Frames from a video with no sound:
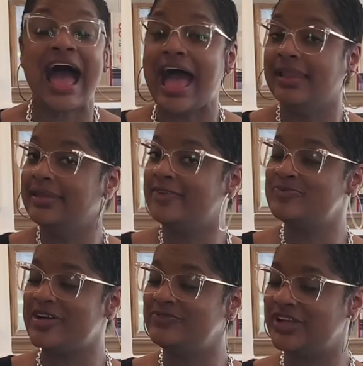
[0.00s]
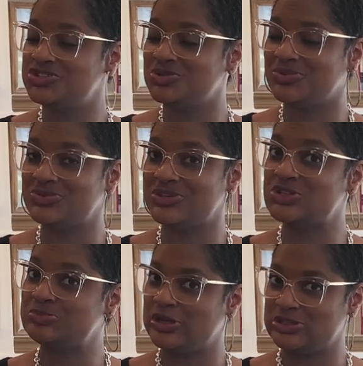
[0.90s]
I love my vegetables,
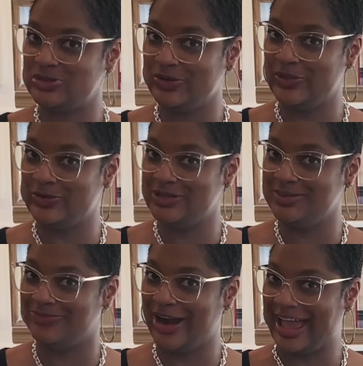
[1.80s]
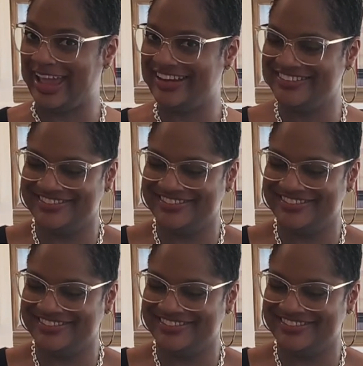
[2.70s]
especially when they're deep fried.